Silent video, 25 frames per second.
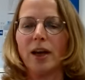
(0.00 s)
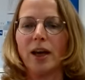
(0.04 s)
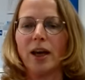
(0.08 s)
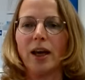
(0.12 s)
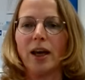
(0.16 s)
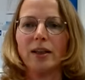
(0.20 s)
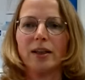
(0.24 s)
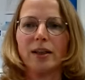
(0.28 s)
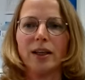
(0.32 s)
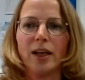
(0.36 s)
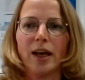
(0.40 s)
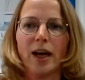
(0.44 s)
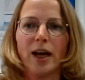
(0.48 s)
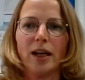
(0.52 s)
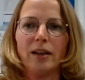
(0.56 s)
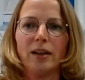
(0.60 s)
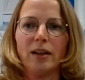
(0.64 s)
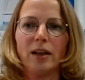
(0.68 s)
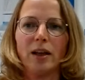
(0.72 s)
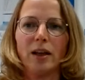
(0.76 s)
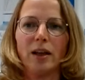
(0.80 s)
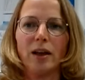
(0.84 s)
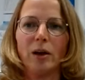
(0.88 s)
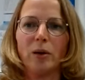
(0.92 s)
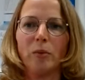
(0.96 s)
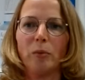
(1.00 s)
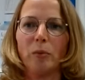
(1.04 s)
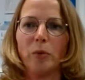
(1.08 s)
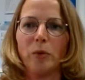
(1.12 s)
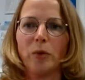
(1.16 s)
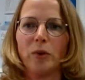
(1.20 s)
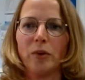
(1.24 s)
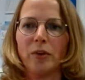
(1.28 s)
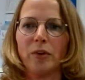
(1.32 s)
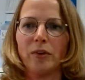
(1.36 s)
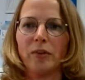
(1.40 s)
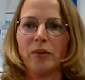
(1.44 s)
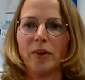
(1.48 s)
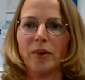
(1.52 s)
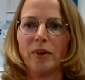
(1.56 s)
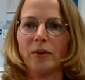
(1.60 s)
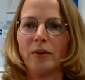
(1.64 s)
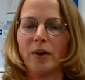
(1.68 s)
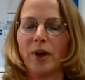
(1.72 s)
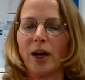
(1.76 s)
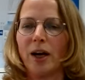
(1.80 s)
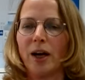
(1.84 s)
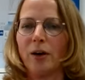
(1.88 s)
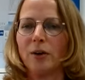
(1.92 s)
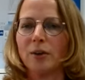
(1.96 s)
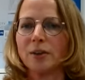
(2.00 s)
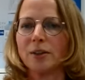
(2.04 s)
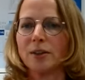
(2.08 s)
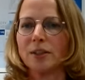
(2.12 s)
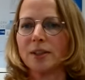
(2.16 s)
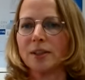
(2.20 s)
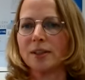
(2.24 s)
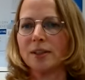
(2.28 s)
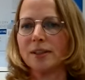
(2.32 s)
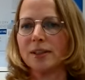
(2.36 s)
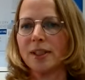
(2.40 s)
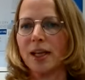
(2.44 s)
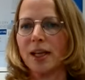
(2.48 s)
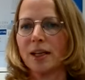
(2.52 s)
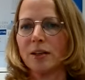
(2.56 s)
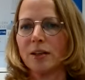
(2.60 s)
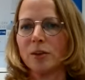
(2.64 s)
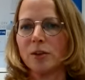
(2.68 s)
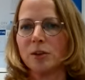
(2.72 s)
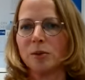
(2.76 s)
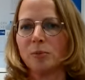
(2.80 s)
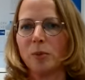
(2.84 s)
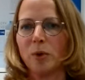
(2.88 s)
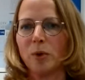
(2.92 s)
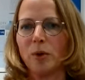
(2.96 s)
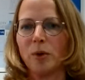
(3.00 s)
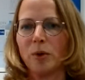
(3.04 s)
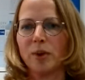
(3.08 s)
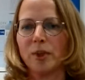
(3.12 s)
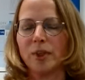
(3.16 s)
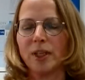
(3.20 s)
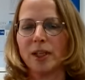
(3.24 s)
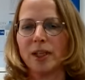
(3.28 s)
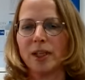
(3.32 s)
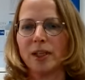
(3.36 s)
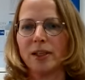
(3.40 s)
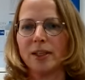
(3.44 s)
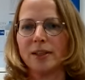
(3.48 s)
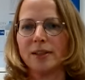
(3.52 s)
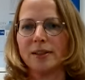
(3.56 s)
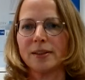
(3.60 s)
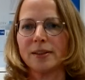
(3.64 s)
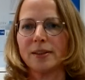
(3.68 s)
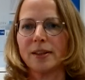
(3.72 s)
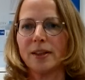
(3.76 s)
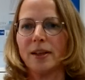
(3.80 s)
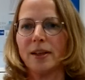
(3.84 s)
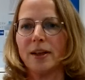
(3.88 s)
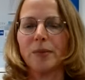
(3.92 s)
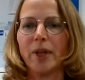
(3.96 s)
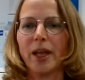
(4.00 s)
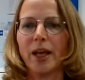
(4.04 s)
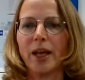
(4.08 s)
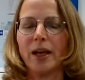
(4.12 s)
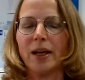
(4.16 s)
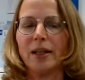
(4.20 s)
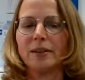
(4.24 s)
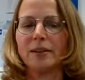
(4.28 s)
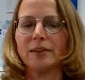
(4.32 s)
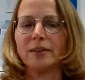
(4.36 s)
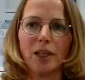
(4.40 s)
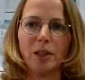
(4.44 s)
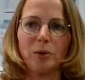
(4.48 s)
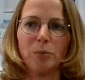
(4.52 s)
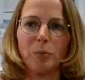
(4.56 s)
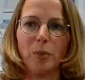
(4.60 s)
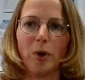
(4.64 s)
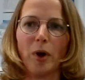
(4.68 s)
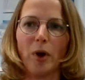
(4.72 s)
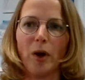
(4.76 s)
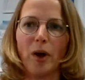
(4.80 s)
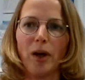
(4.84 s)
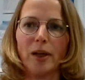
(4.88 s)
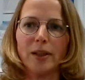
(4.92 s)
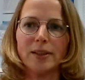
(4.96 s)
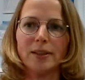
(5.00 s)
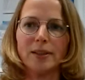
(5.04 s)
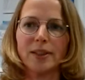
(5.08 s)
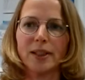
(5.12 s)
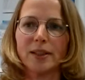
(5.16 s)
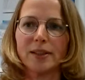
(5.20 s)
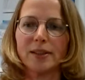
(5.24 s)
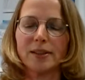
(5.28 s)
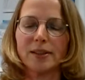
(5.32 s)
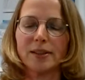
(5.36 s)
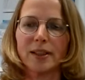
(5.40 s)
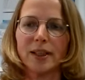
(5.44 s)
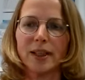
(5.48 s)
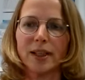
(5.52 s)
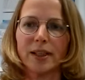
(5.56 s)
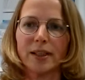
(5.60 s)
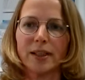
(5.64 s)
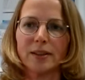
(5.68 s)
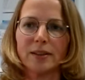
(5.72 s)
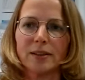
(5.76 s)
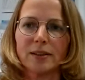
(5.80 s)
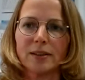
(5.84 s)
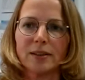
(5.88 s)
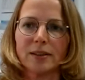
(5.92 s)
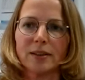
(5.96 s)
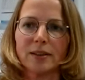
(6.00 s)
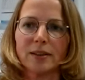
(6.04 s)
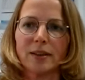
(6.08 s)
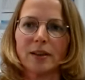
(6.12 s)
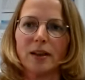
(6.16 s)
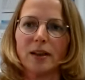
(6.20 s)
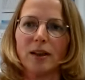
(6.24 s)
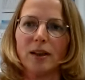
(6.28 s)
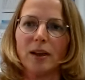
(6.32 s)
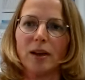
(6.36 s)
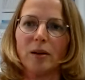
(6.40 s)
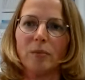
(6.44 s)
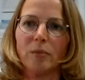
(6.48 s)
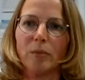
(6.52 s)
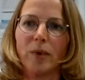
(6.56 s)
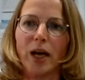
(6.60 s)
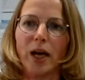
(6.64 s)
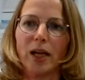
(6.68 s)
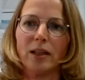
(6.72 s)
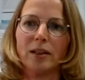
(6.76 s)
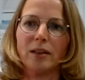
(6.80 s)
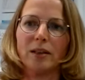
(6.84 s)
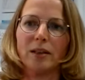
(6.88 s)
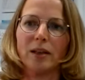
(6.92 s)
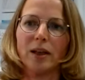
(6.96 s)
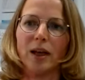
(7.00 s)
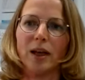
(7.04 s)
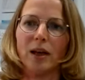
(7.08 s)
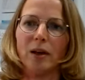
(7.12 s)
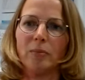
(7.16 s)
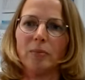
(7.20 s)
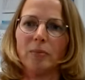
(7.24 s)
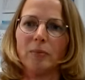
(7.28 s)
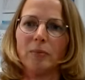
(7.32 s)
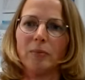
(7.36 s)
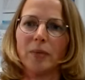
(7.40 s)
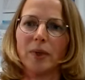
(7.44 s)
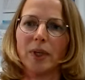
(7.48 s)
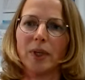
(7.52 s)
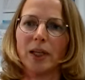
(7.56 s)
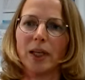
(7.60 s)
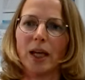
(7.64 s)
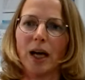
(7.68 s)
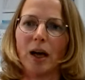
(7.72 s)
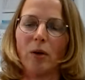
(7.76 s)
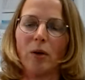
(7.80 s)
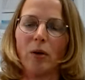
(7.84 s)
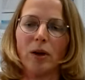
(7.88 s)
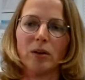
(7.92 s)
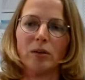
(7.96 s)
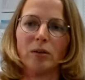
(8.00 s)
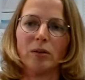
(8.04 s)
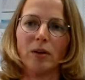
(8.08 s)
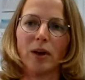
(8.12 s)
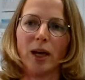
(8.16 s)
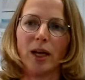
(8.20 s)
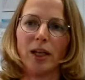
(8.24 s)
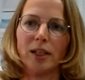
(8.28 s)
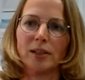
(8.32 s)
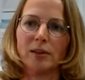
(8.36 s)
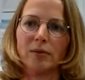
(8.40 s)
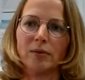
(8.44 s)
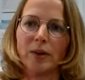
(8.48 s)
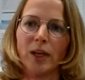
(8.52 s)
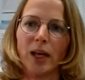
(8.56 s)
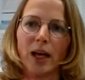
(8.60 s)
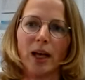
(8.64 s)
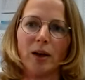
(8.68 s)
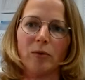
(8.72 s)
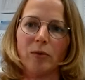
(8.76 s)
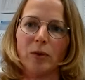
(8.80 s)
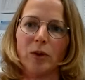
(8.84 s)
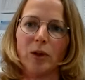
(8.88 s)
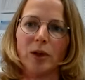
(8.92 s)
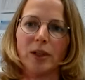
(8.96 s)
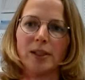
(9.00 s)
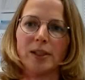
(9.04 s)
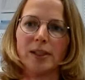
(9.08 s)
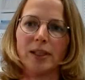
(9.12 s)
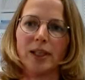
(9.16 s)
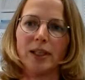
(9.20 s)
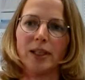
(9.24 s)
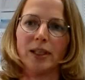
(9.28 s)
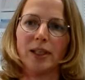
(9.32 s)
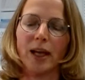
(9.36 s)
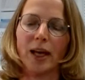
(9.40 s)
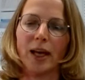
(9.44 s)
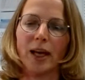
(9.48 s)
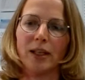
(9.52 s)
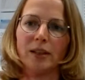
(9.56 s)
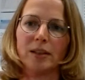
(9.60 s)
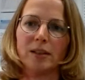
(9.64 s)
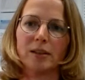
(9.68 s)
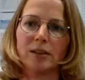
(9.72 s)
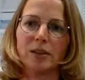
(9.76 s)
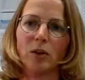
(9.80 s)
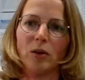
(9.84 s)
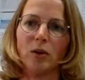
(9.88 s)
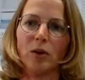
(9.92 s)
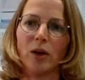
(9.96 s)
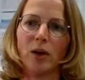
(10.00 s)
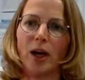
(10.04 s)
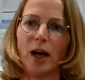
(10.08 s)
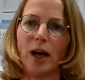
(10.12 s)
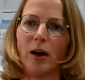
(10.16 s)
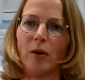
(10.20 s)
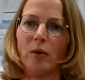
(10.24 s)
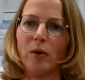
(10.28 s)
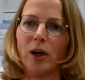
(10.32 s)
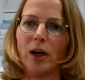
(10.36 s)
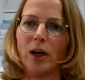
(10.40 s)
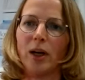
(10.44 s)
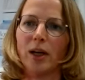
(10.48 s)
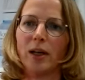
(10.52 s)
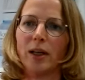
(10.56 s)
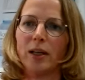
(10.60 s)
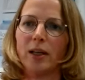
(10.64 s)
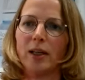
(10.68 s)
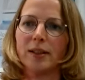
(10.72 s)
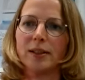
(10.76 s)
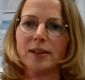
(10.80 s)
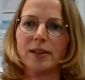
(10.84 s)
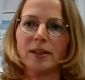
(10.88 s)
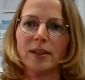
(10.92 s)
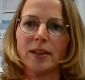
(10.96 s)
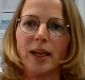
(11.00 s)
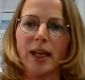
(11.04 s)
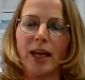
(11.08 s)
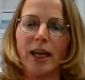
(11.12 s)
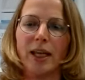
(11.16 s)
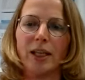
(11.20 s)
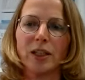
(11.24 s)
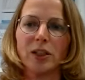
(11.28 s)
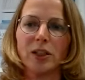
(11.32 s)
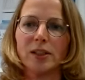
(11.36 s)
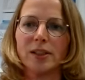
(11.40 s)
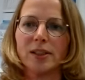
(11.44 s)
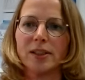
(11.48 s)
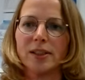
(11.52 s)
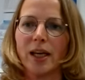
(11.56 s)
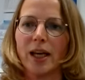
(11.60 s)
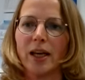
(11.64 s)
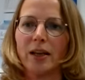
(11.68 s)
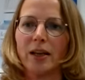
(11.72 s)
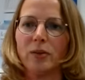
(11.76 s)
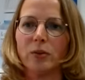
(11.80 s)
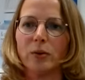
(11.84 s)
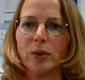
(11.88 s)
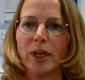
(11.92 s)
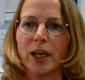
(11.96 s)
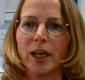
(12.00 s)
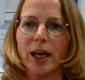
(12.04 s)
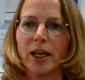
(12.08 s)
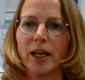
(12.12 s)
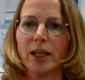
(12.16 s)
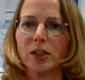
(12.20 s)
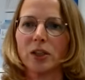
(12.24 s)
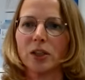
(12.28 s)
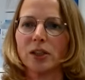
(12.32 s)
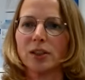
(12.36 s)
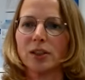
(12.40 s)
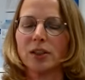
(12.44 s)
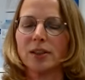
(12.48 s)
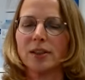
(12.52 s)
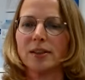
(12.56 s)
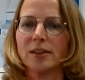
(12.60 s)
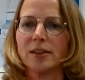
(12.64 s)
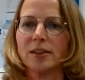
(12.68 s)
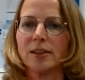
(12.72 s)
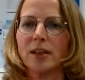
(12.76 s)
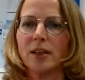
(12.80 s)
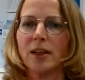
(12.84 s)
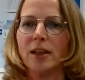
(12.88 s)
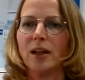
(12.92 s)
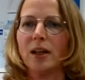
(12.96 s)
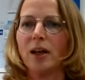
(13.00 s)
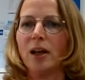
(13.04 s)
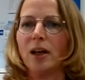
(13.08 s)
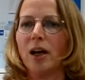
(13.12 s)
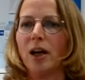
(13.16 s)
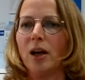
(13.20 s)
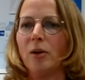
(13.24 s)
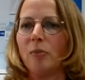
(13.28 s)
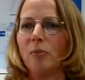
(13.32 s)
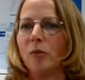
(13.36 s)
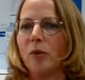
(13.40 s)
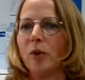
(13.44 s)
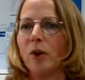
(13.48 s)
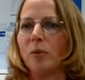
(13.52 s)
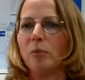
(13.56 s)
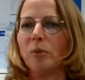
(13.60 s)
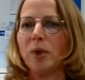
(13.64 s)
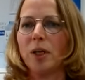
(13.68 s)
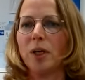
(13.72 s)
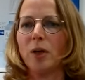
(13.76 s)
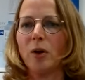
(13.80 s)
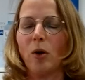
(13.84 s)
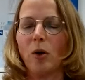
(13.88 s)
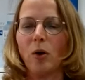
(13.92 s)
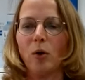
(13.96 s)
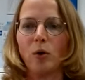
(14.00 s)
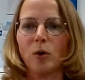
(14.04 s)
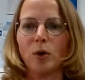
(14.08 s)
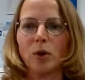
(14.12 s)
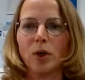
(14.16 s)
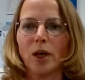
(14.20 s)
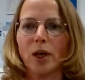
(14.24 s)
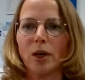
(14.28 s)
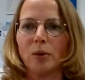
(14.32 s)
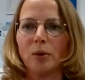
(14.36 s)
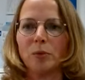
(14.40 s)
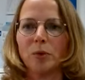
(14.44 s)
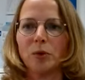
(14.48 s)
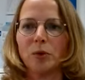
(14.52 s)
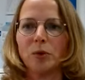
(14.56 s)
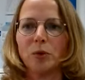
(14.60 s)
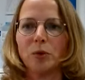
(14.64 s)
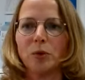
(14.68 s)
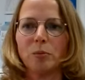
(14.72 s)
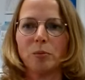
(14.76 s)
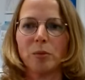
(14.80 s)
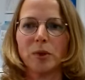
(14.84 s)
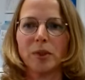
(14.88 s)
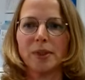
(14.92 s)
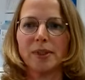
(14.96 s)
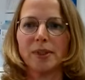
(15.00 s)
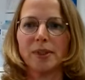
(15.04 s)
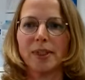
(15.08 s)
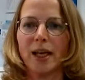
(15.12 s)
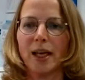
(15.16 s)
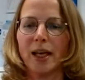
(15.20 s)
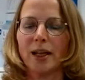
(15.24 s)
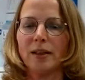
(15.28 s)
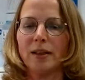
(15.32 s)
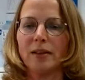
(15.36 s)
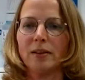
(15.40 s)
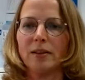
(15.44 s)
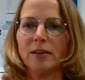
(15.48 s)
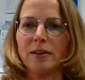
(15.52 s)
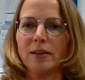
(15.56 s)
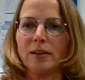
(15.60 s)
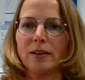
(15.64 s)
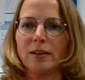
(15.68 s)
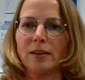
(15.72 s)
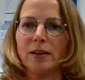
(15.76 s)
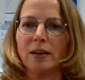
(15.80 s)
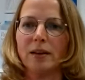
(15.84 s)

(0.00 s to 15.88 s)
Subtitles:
And the other myth around cyclosporine is that it burns and stings. But in our trials, we have not seen that. So our instillation site reactions were below 2%.